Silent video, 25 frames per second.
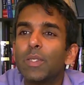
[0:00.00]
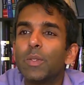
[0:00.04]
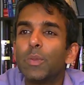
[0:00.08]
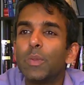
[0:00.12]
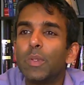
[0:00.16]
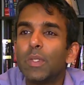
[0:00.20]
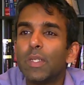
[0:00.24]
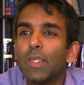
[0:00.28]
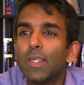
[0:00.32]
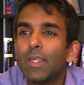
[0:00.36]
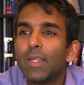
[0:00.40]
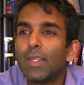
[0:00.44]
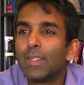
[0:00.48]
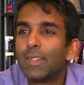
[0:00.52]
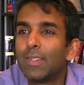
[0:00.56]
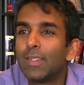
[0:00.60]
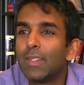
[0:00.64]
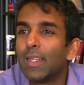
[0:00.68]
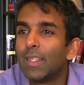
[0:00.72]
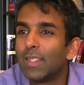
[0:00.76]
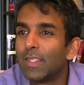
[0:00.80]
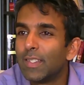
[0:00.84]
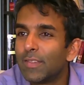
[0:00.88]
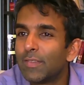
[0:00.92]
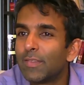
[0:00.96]
you a, a,
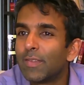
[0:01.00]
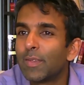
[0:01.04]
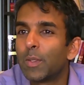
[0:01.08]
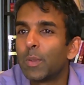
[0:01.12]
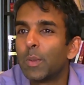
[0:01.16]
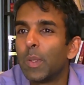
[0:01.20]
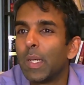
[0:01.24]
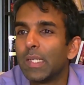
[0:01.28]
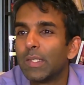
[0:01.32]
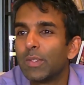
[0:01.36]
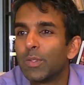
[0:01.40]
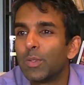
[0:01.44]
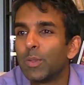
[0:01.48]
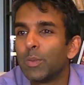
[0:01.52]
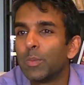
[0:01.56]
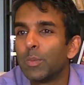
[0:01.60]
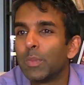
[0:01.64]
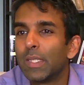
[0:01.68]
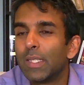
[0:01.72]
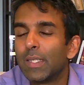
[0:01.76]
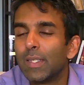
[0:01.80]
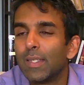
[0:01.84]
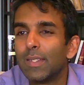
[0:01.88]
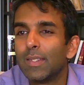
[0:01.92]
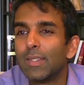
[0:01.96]
a different question
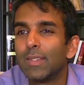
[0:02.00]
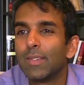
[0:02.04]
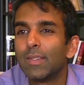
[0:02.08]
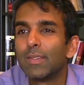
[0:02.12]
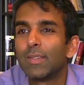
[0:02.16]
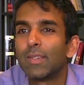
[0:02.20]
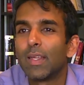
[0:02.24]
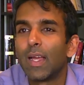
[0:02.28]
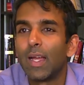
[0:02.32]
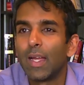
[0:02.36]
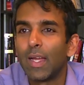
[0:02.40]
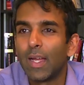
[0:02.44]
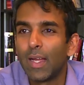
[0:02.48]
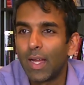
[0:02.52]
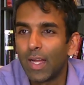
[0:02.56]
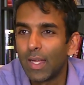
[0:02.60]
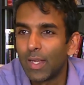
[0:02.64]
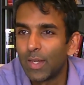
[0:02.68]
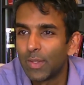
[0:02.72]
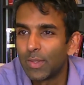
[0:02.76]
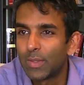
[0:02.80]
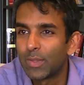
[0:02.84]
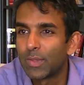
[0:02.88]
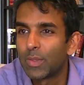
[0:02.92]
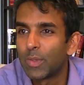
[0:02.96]
because I, I,
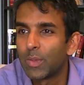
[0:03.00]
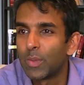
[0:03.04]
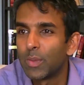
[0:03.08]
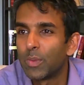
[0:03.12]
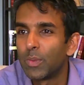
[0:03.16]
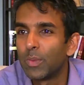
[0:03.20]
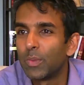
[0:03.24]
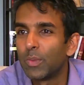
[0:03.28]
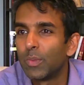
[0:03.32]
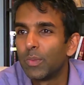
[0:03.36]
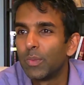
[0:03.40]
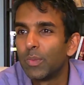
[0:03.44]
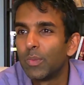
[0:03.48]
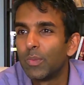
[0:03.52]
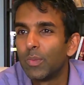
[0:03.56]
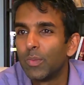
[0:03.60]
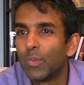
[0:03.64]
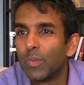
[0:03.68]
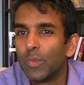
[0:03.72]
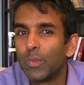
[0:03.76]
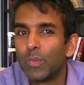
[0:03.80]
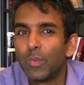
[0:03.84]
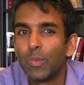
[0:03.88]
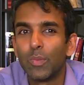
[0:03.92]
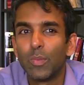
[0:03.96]
also,
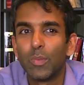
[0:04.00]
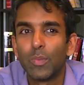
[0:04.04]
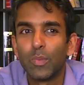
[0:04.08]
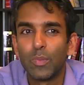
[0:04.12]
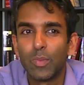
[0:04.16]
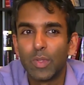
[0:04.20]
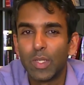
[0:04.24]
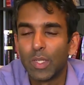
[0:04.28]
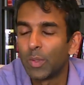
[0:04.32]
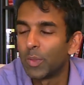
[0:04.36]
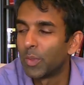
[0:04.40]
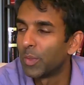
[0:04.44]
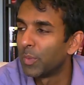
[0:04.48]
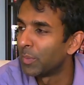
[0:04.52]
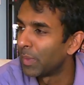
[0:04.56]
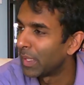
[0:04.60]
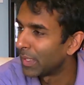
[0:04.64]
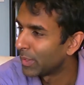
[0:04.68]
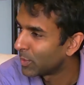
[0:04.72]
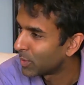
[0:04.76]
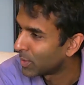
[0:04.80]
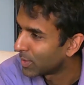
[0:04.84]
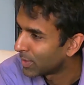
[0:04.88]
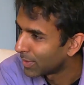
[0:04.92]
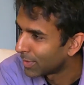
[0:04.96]
you know, you
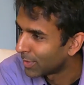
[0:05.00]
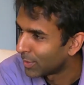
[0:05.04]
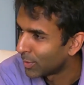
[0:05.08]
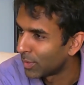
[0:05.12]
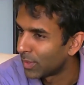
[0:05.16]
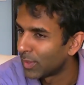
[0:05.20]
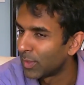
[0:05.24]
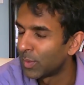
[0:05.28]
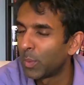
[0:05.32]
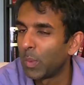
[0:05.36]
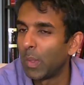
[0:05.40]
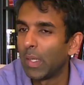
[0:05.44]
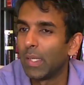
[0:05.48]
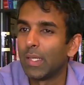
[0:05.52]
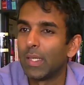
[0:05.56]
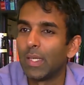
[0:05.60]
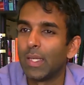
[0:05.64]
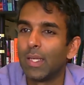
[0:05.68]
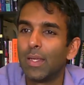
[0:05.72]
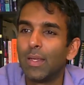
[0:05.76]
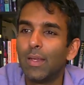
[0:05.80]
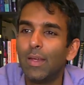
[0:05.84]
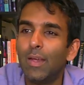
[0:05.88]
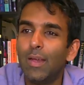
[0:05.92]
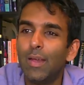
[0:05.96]
mentioned the G
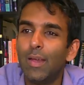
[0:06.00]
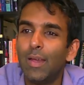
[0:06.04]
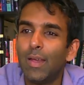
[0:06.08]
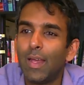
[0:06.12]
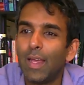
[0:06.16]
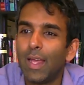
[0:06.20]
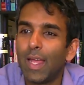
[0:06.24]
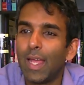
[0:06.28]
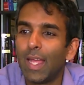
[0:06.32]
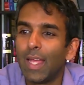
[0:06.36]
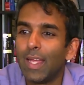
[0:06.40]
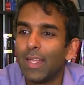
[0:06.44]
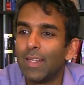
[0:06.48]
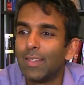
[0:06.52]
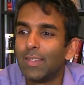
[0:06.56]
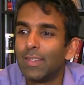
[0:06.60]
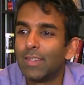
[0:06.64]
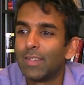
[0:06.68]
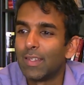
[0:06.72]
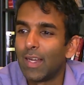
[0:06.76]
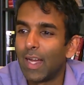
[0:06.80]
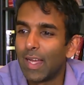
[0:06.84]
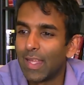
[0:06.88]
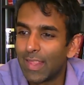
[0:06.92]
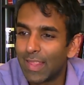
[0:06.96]
twenty, and
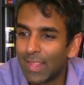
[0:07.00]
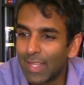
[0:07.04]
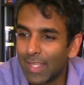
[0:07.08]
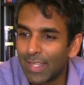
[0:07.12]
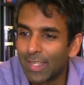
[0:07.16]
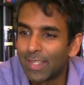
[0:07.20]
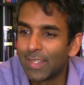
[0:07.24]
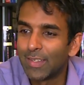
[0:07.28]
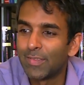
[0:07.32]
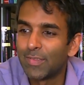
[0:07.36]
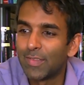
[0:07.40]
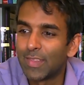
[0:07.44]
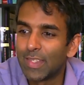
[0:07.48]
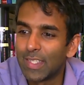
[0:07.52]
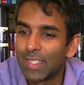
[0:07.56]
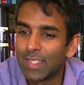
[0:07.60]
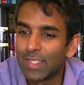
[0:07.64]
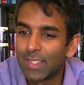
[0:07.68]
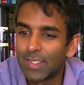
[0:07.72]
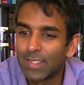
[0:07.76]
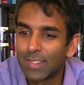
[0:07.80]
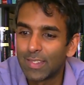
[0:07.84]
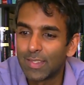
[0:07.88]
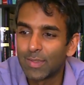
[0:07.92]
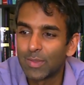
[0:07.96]
I think of
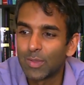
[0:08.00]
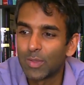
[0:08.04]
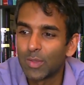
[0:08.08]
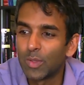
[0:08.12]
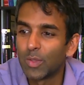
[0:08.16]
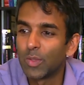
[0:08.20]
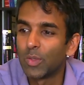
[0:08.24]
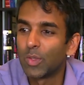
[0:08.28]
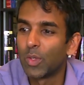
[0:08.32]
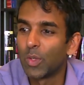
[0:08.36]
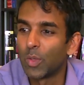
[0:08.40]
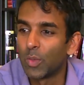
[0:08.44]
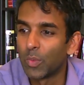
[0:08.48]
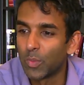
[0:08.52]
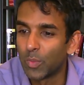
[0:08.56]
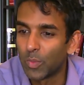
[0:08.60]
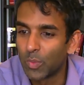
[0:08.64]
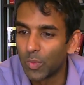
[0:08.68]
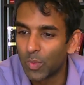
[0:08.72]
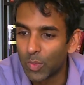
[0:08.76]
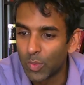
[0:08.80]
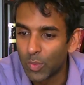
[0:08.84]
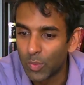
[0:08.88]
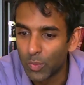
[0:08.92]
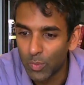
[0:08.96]
this, you know,
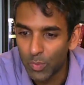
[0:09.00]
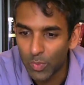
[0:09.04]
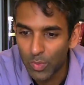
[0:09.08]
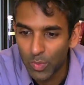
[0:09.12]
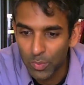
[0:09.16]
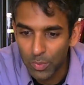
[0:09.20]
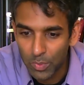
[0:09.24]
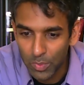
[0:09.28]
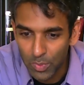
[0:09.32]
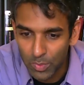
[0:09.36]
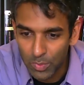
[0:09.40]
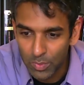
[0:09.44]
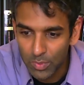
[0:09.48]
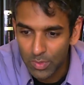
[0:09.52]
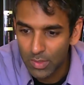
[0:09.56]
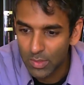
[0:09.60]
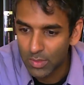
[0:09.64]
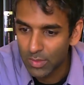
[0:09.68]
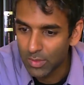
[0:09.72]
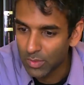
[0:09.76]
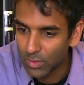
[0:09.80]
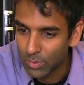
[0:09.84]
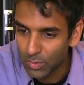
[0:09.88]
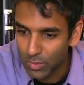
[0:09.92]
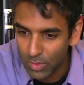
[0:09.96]
you, you
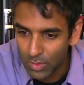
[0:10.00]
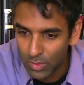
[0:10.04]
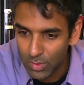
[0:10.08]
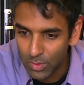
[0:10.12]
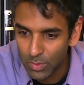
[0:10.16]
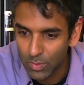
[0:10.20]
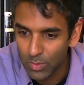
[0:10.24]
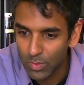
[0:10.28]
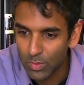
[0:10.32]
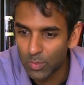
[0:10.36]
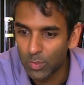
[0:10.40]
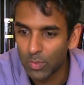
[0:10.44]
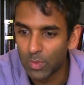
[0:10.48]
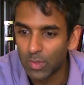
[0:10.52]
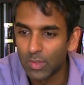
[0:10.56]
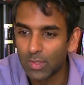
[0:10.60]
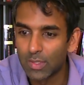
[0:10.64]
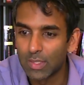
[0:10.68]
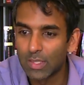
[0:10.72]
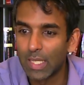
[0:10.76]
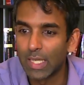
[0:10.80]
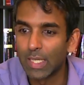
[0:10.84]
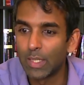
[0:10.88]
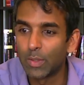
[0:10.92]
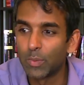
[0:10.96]
used, you just used
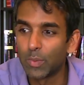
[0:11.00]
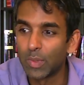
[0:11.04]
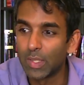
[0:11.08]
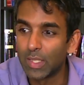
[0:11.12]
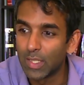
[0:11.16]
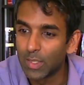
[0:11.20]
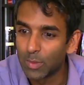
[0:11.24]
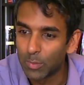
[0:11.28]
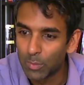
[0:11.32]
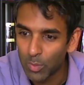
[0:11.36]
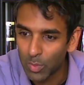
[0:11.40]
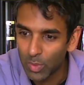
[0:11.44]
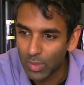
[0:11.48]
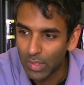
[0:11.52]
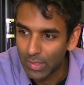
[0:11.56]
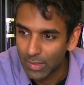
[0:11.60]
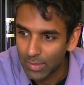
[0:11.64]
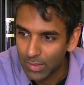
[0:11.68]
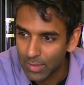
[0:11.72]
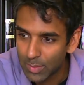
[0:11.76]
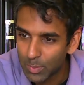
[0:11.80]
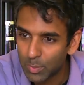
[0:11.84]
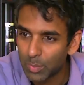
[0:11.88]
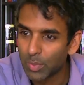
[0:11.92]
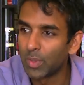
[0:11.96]
words like we need more
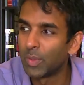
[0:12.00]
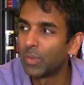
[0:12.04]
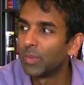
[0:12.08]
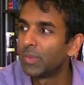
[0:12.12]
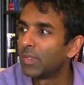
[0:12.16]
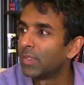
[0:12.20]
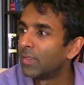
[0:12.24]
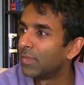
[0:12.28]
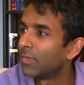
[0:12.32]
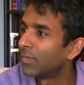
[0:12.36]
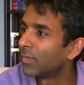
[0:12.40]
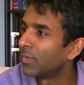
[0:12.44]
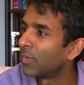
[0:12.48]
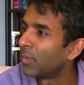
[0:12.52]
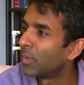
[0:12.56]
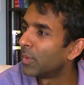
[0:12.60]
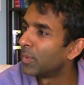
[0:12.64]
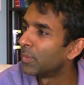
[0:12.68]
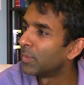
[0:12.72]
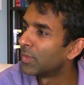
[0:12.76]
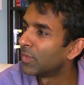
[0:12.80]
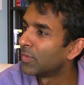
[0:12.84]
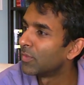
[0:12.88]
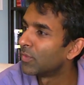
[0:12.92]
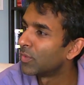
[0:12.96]
explosive
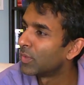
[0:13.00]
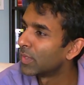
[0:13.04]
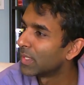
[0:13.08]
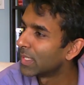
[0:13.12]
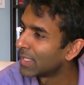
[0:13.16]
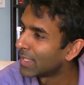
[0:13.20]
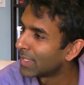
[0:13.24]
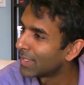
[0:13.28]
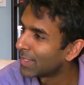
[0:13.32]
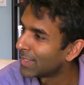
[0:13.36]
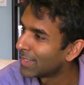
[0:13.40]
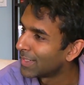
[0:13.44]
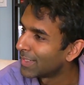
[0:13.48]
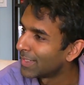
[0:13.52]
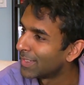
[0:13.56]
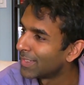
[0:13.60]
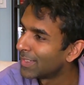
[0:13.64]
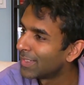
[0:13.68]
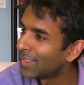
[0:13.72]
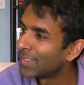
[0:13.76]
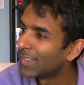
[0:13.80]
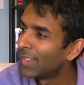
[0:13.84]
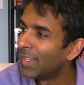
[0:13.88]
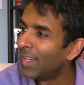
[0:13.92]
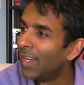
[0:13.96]
forms of
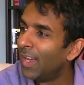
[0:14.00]
resistance.